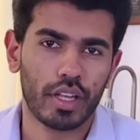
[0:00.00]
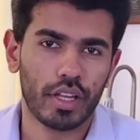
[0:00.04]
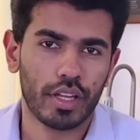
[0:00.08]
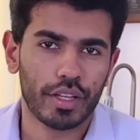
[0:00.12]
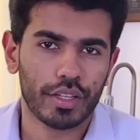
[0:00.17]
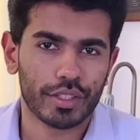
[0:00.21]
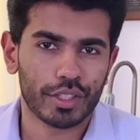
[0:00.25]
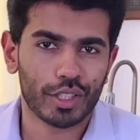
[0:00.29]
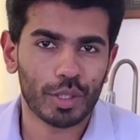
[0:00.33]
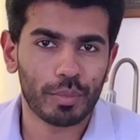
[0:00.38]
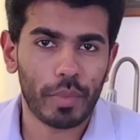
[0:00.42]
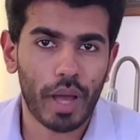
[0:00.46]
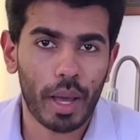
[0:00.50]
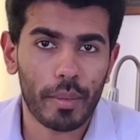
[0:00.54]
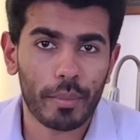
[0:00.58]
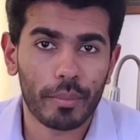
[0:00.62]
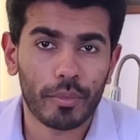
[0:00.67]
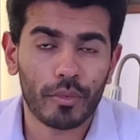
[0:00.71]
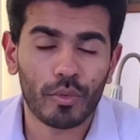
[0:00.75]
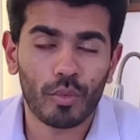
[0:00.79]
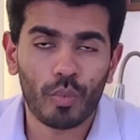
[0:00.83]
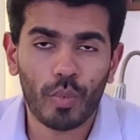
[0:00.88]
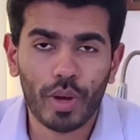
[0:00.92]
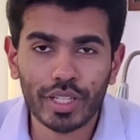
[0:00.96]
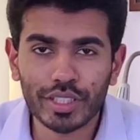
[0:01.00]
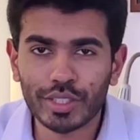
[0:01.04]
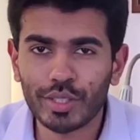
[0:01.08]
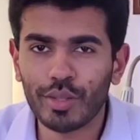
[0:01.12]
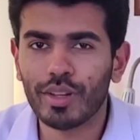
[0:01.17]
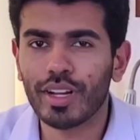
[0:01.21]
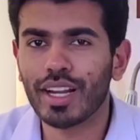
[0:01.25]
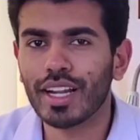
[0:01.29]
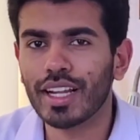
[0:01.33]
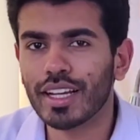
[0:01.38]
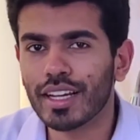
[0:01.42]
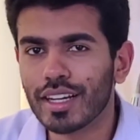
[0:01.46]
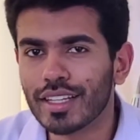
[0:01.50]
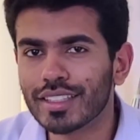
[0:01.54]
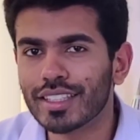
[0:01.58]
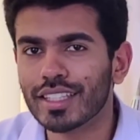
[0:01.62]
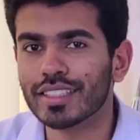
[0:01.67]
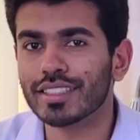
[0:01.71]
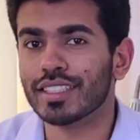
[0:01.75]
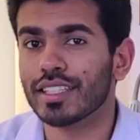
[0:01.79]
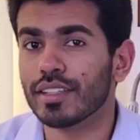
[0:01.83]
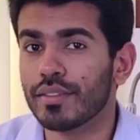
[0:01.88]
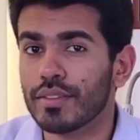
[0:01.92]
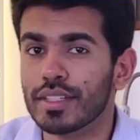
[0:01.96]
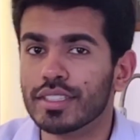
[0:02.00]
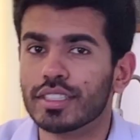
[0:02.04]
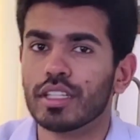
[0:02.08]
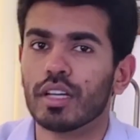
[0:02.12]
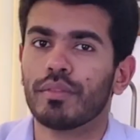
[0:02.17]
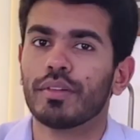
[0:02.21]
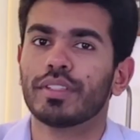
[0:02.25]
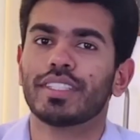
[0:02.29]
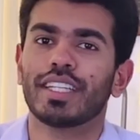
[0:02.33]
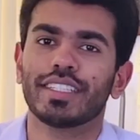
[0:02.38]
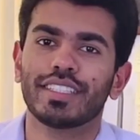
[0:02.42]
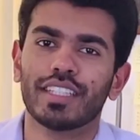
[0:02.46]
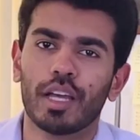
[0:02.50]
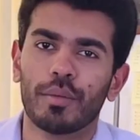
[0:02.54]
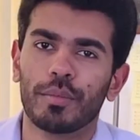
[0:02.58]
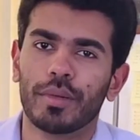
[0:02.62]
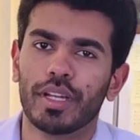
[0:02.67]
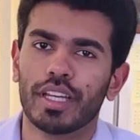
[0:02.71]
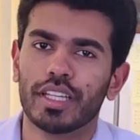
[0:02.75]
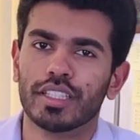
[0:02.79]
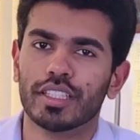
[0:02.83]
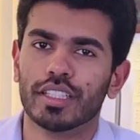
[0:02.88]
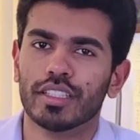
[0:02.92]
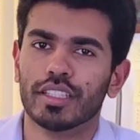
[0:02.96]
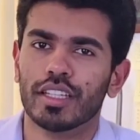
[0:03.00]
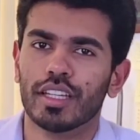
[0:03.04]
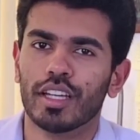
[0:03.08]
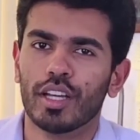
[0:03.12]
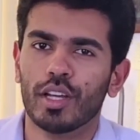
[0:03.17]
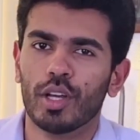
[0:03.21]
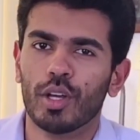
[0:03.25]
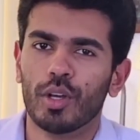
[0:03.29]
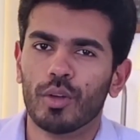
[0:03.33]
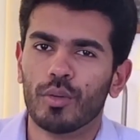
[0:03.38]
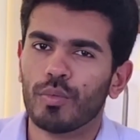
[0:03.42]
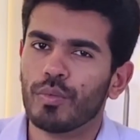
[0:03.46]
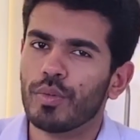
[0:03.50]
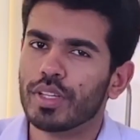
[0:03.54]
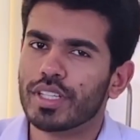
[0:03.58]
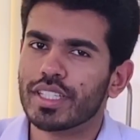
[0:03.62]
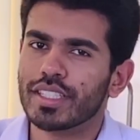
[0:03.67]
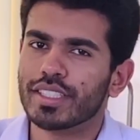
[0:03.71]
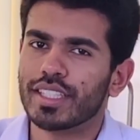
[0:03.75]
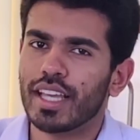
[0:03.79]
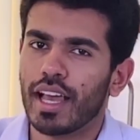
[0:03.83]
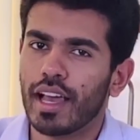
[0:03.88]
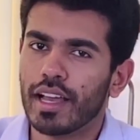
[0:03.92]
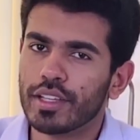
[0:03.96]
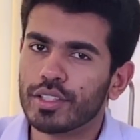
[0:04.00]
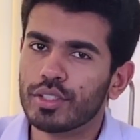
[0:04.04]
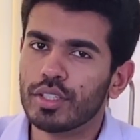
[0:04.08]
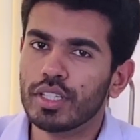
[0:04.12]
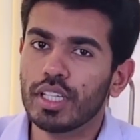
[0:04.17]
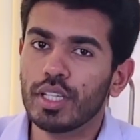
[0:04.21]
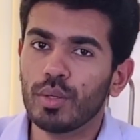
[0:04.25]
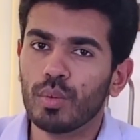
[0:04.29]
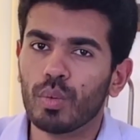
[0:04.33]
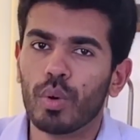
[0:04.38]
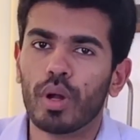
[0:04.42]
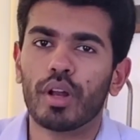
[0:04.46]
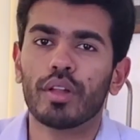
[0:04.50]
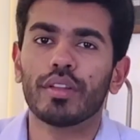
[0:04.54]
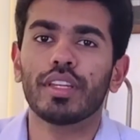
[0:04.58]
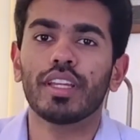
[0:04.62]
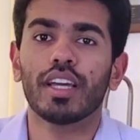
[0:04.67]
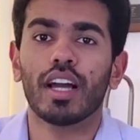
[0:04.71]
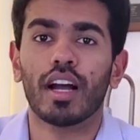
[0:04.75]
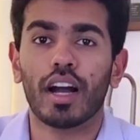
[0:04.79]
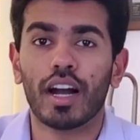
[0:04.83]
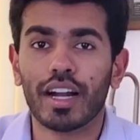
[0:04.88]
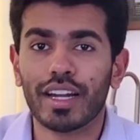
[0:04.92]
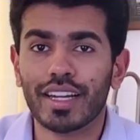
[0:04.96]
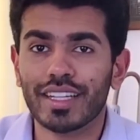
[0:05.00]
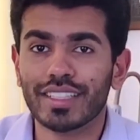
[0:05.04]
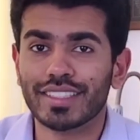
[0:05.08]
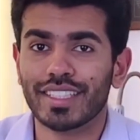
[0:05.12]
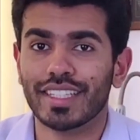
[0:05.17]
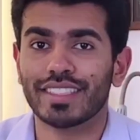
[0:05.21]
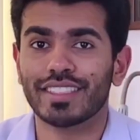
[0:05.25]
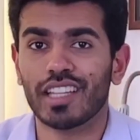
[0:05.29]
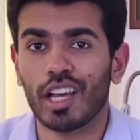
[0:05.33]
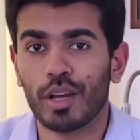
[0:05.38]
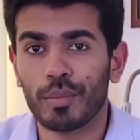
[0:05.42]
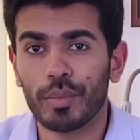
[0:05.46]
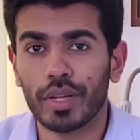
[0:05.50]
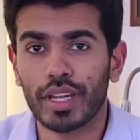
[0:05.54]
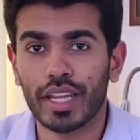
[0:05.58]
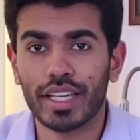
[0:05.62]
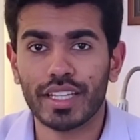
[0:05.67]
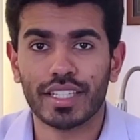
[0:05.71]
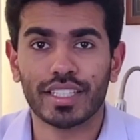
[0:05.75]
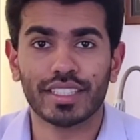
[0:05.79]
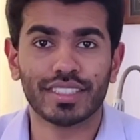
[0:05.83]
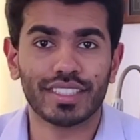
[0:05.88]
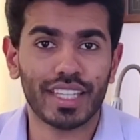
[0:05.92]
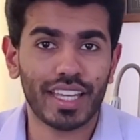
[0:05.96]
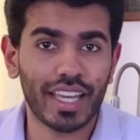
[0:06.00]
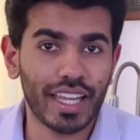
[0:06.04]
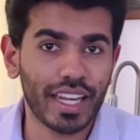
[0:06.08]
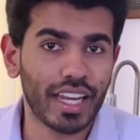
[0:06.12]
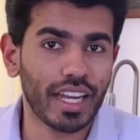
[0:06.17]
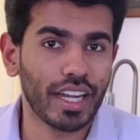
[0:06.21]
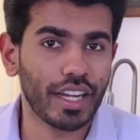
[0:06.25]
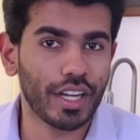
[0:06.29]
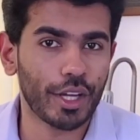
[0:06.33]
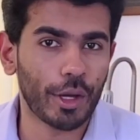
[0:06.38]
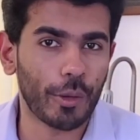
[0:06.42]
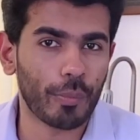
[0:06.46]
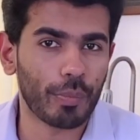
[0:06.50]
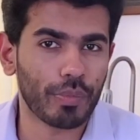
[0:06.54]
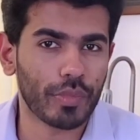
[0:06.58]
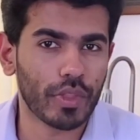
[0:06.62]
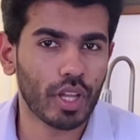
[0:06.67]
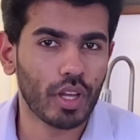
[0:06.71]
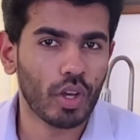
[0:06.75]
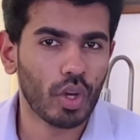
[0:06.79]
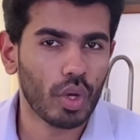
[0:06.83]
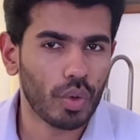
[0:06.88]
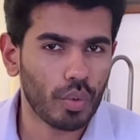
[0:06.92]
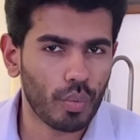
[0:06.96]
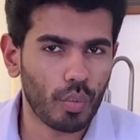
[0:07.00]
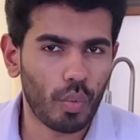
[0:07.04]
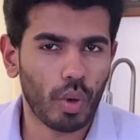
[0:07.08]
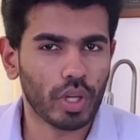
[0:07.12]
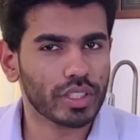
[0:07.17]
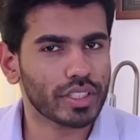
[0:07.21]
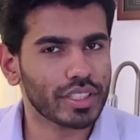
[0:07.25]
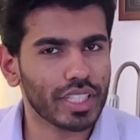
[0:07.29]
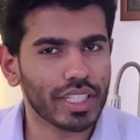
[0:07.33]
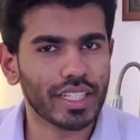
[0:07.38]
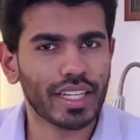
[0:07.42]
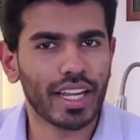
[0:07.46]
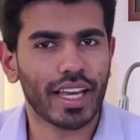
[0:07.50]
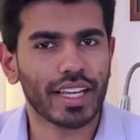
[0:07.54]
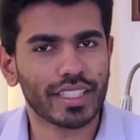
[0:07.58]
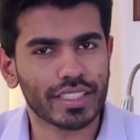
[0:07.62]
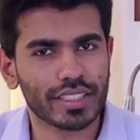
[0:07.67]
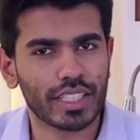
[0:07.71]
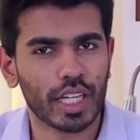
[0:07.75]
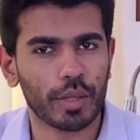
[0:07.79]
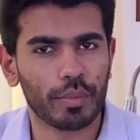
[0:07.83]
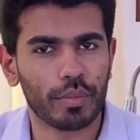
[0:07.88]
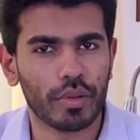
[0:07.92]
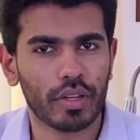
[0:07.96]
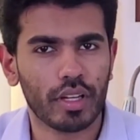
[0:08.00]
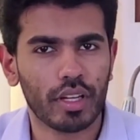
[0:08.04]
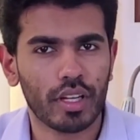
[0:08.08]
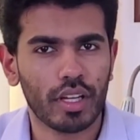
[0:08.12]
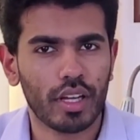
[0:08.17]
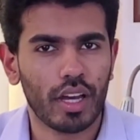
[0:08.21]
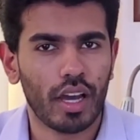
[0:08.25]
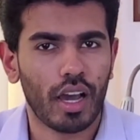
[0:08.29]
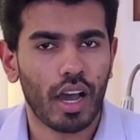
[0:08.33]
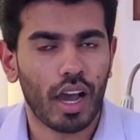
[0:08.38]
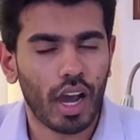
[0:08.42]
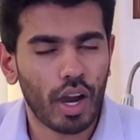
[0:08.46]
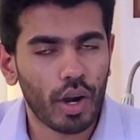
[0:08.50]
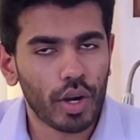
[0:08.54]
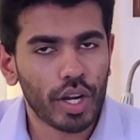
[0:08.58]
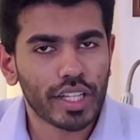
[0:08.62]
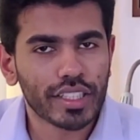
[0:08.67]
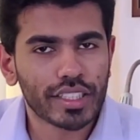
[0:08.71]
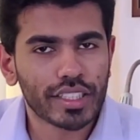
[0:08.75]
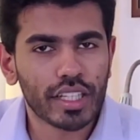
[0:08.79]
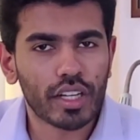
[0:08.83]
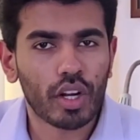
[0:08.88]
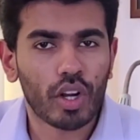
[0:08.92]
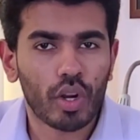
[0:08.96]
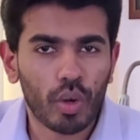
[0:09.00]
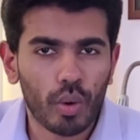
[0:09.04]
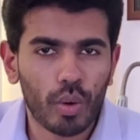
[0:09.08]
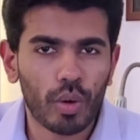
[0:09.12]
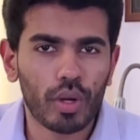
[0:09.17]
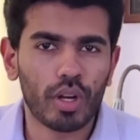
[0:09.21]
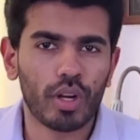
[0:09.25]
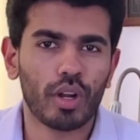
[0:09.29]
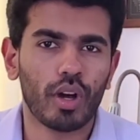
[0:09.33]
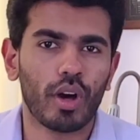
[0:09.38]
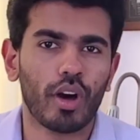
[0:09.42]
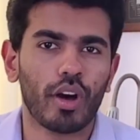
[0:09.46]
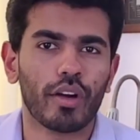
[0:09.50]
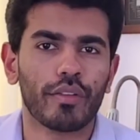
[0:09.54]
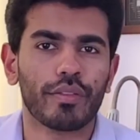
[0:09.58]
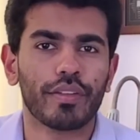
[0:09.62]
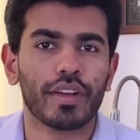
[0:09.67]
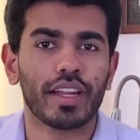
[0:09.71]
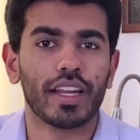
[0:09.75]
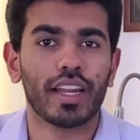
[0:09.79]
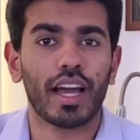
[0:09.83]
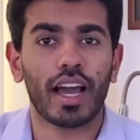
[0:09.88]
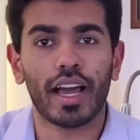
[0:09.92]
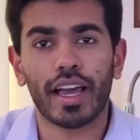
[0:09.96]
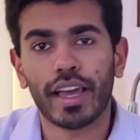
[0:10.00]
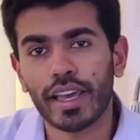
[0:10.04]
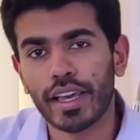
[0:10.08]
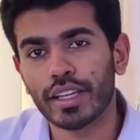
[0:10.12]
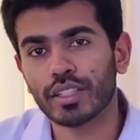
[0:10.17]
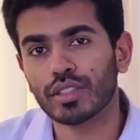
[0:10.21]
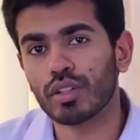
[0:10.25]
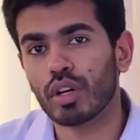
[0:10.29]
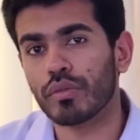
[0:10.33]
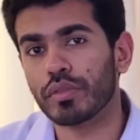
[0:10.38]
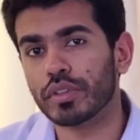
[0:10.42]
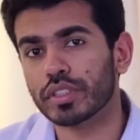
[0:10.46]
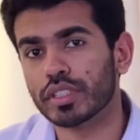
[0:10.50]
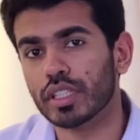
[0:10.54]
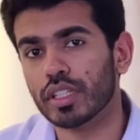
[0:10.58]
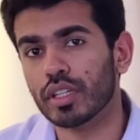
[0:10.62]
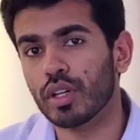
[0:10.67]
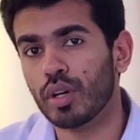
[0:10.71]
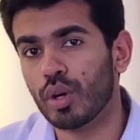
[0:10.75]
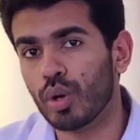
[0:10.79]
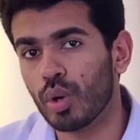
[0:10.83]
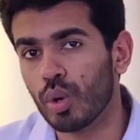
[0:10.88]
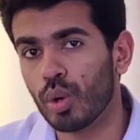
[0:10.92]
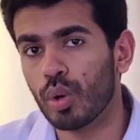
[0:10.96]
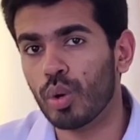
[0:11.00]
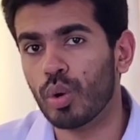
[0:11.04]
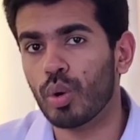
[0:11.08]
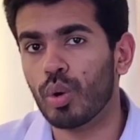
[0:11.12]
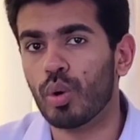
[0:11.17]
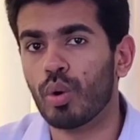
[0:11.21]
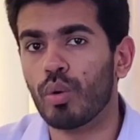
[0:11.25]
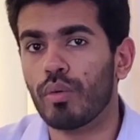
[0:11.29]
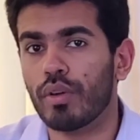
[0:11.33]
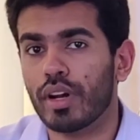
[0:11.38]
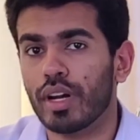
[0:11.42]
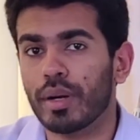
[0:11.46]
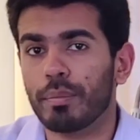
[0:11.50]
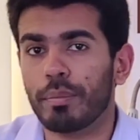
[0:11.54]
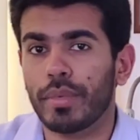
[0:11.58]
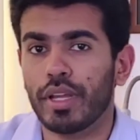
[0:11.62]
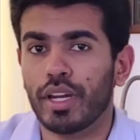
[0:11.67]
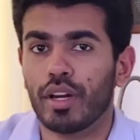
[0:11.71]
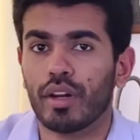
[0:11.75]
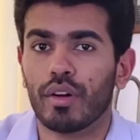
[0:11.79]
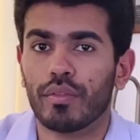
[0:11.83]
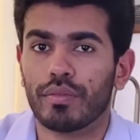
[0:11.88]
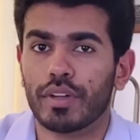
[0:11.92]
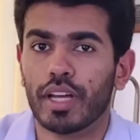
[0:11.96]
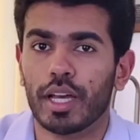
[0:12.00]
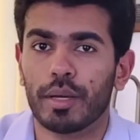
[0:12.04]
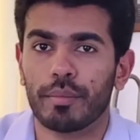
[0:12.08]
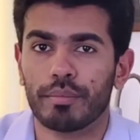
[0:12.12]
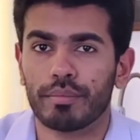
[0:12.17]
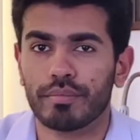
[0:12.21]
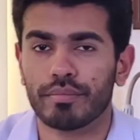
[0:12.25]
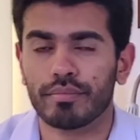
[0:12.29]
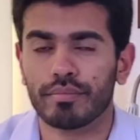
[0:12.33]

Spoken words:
So, ma'am, once you clear the civil service examination, which is actually one of the hardest examinations in India, what's the next step? How does the role of an IAS officer grow over a period of time?